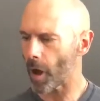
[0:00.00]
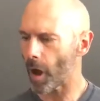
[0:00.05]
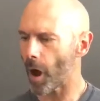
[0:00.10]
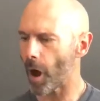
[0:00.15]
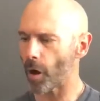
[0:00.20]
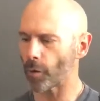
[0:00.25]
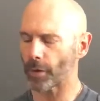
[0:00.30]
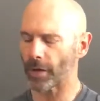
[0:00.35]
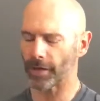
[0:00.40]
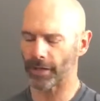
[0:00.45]

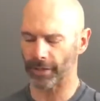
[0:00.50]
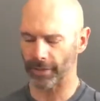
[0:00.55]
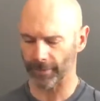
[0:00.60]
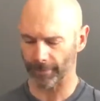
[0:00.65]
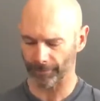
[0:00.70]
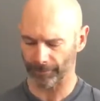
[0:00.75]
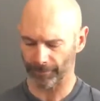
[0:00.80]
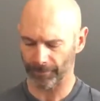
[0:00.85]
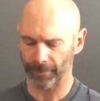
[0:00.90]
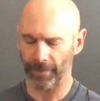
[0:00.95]
Alrighty,
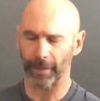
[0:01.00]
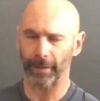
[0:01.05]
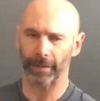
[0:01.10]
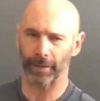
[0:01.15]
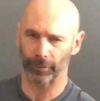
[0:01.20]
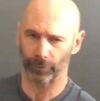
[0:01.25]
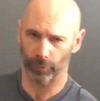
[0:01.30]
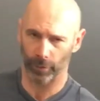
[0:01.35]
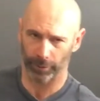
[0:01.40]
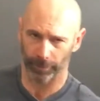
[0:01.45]

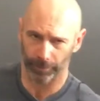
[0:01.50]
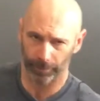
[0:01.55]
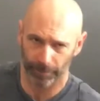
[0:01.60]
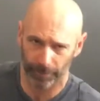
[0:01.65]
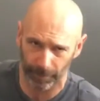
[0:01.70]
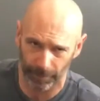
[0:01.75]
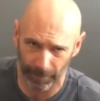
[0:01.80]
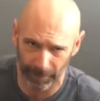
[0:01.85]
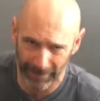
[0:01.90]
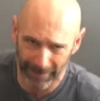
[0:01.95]
guess what?
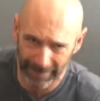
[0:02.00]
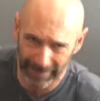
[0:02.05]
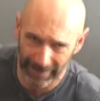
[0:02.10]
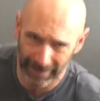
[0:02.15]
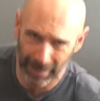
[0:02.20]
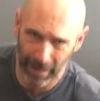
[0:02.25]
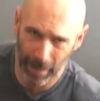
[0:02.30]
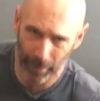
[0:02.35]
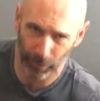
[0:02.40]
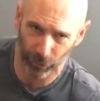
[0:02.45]

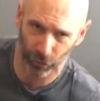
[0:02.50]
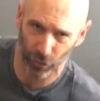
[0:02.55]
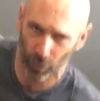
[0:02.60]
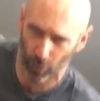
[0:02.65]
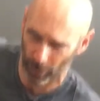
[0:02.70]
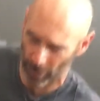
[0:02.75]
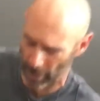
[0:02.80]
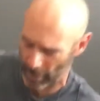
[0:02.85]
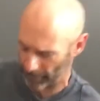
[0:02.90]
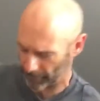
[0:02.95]
Timer's
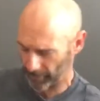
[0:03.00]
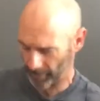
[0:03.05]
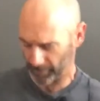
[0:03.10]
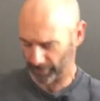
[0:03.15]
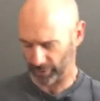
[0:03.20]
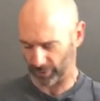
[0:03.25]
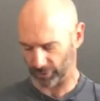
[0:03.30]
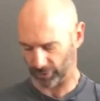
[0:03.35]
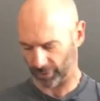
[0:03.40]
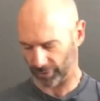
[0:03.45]
going off. Let me
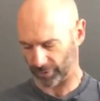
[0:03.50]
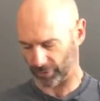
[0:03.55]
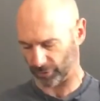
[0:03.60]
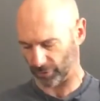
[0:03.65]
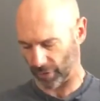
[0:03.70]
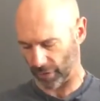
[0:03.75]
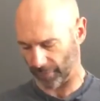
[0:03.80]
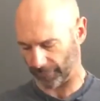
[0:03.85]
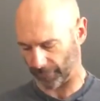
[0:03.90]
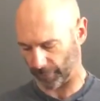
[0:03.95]
just shut this
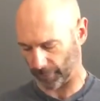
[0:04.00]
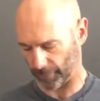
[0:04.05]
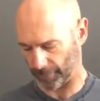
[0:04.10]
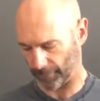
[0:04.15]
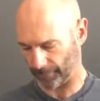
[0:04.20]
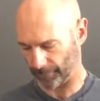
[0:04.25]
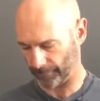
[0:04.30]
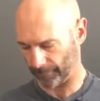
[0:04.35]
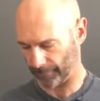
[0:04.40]
off here.